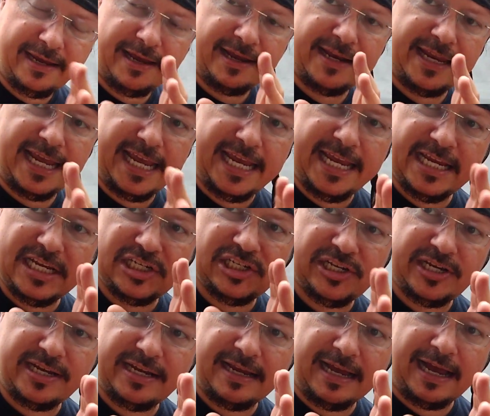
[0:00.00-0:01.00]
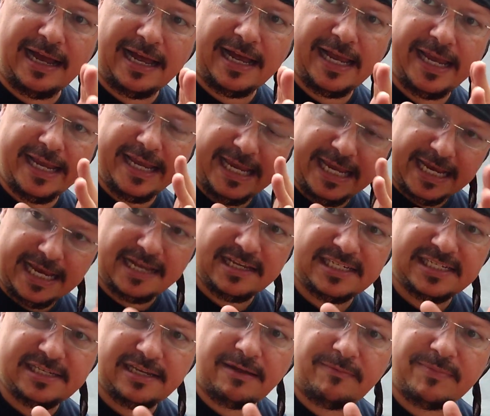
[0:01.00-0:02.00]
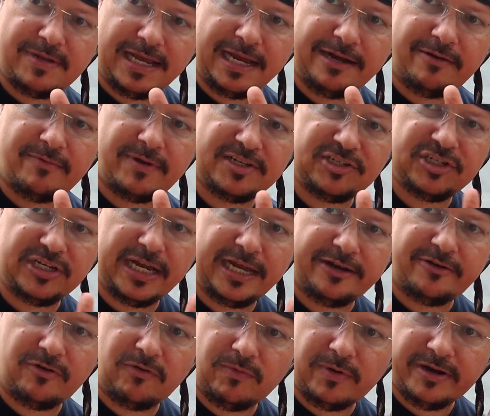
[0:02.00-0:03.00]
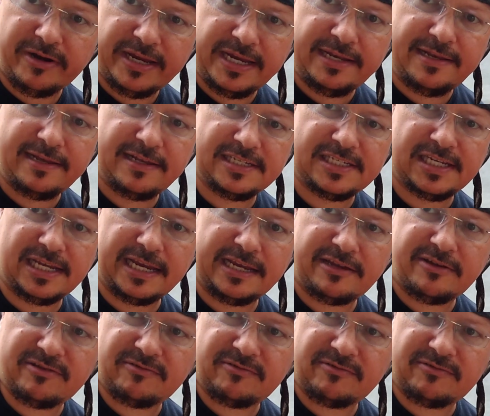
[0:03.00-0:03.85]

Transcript: an Asian guy, he has some kind of a channel where he builds like